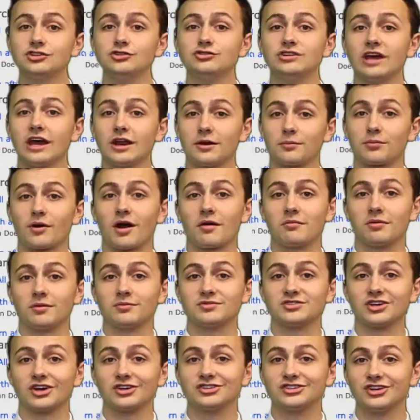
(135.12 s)
two data
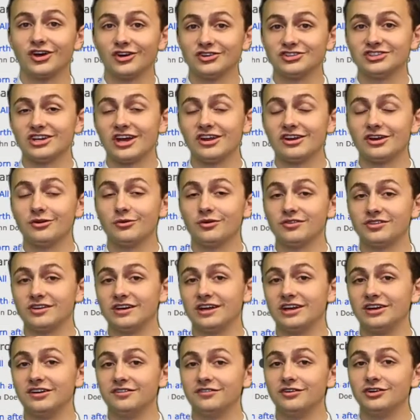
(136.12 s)
problems associated with an
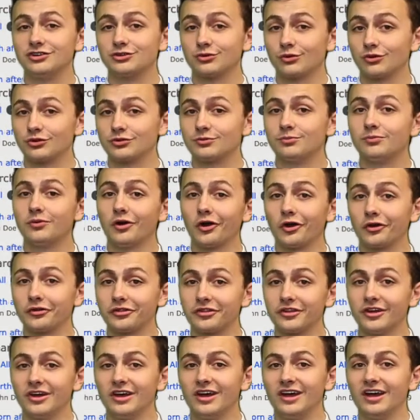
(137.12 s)
individual's birth
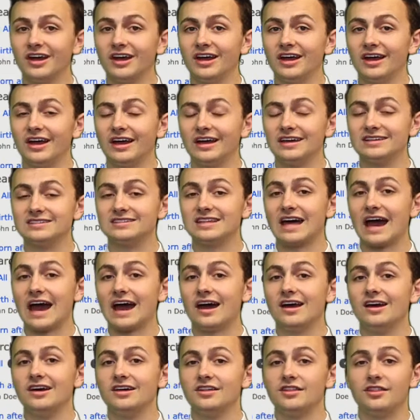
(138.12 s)
is
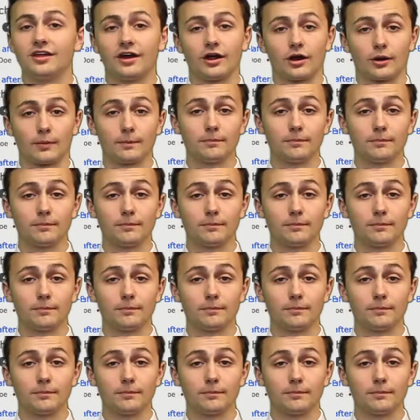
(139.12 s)
that their